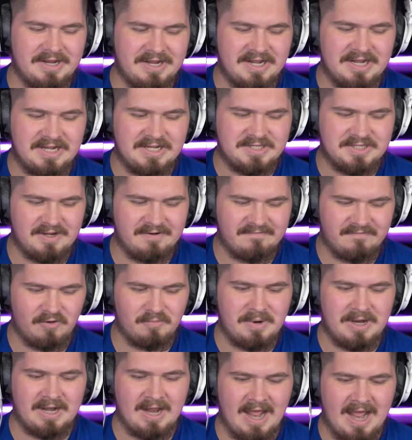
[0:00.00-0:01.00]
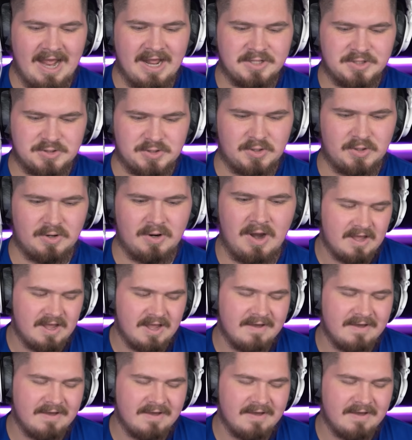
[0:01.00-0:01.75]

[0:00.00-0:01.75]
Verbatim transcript: easy for me to answer.